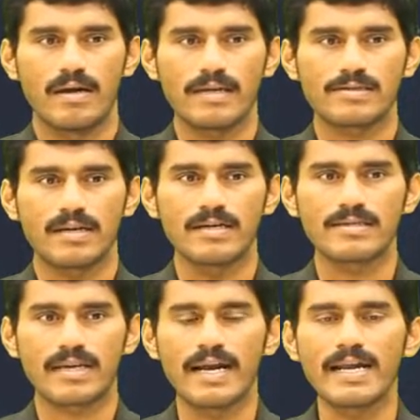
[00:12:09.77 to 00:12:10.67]
Next,
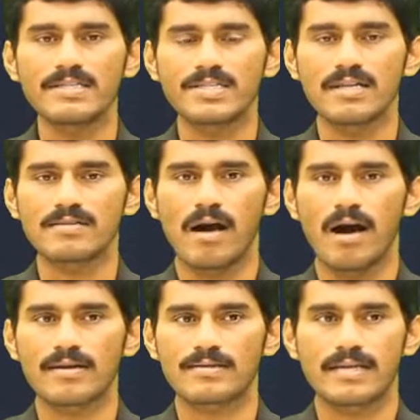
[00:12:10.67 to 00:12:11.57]
his credentials
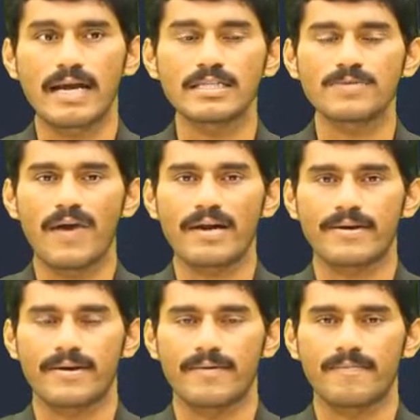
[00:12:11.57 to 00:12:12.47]
are
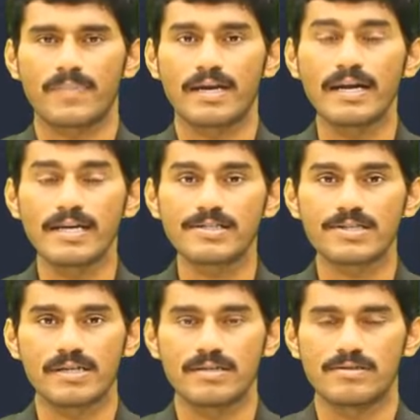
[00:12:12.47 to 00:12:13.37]
satisfactory.
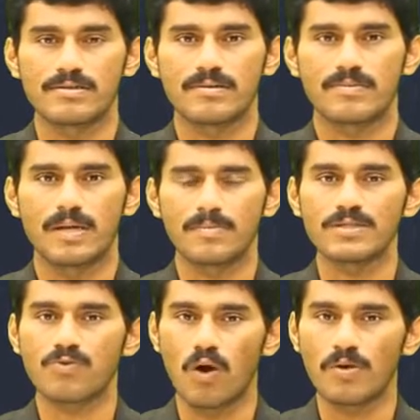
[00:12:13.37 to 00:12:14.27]
Credentials, that
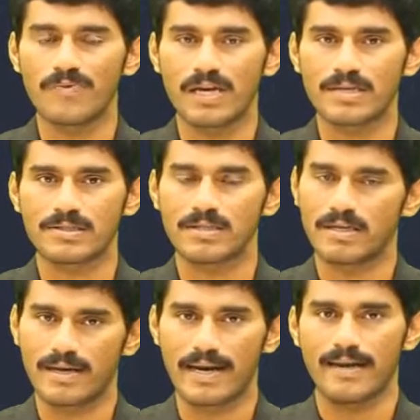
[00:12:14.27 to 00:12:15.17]
means qualifications
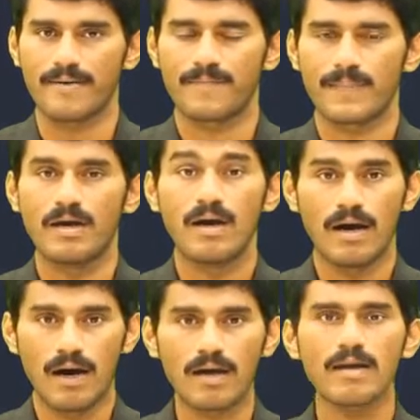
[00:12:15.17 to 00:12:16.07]
and training,
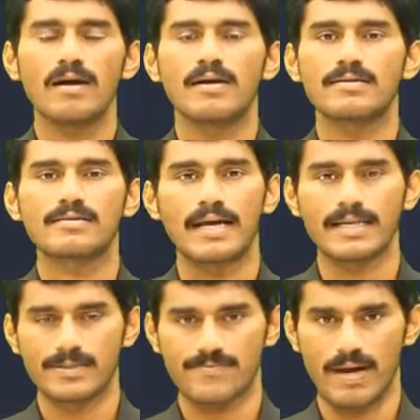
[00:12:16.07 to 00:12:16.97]
are
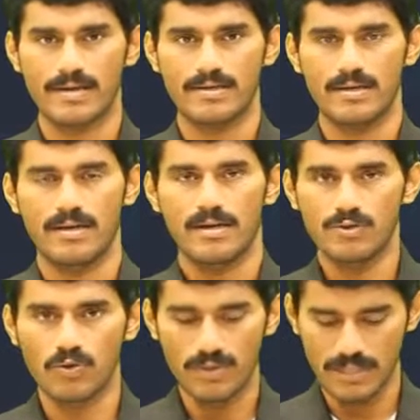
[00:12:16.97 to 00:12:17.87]
satisfactory.
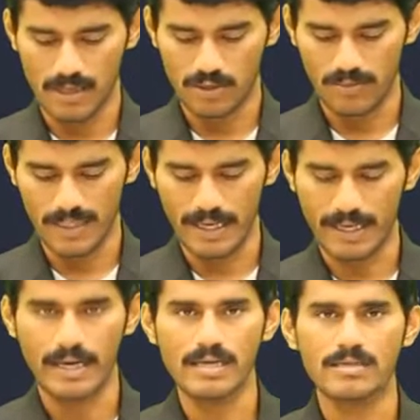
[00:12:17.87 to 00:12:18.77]
So these are to be
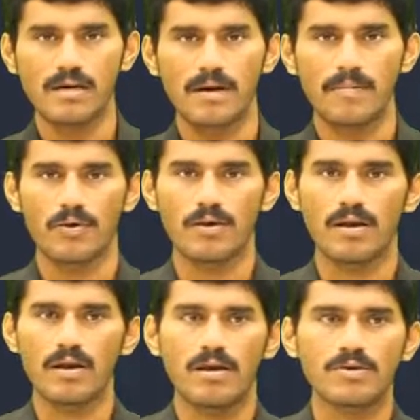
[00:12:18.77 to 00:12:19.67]
taken as
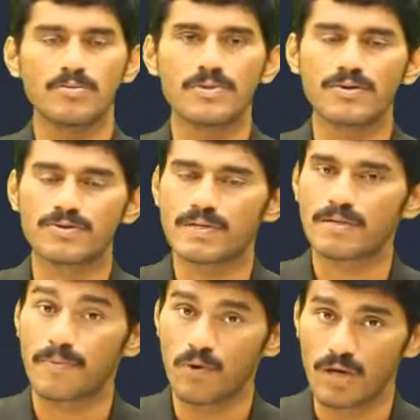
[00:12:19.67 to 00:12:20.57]
plural, to be used
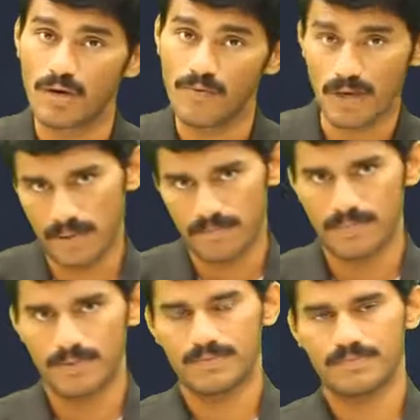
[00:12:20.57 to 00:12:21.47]
with plural
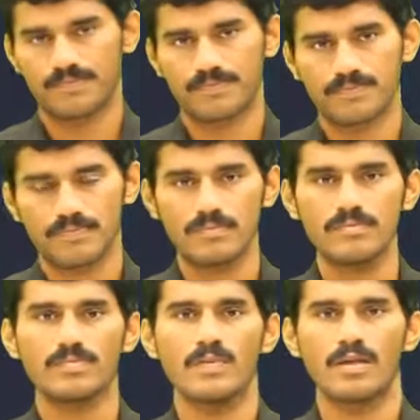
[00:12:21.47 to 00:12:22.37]
verb.
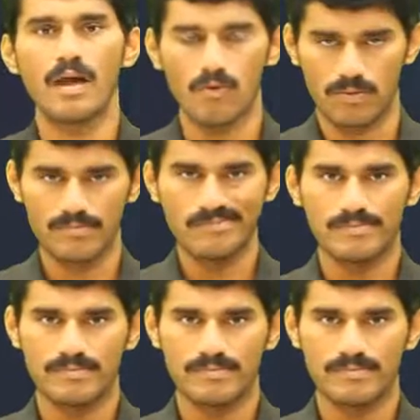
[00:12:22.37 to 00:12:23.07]
Now,